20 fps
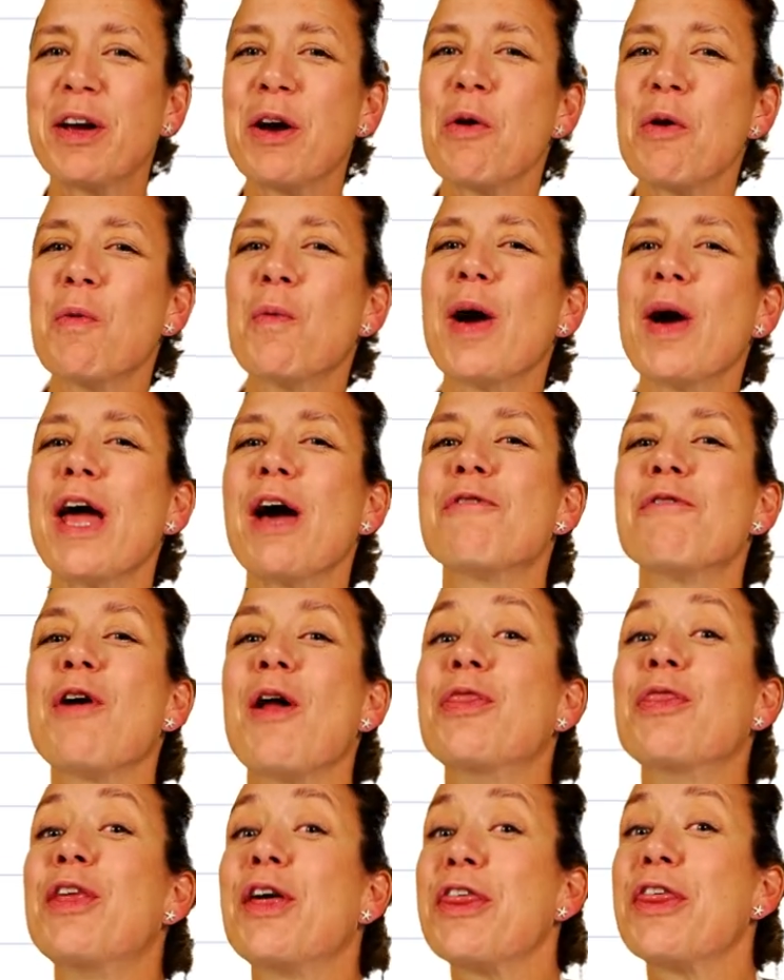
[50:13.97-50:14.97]
we are on
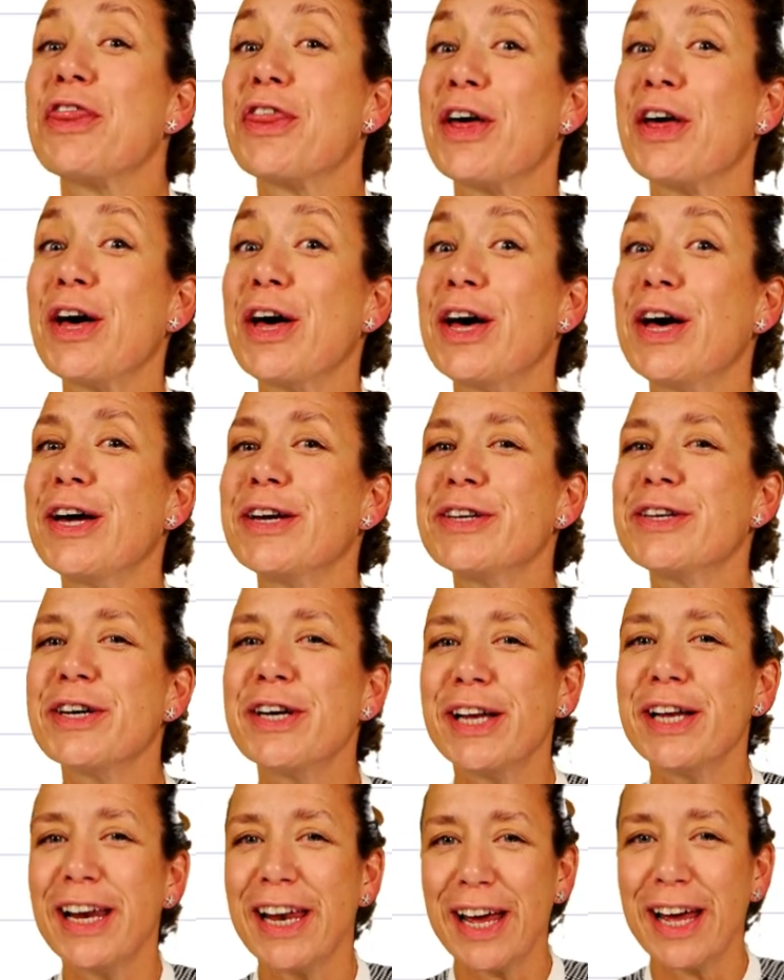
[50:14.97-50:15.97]
the third
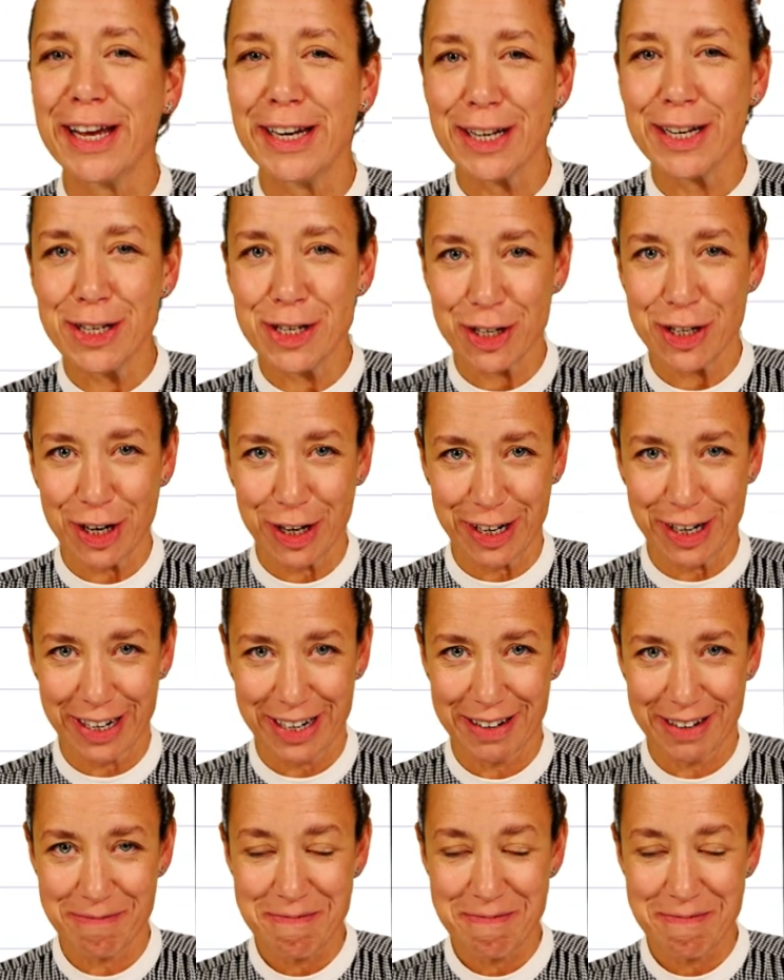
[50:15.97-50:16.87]
learning chunk.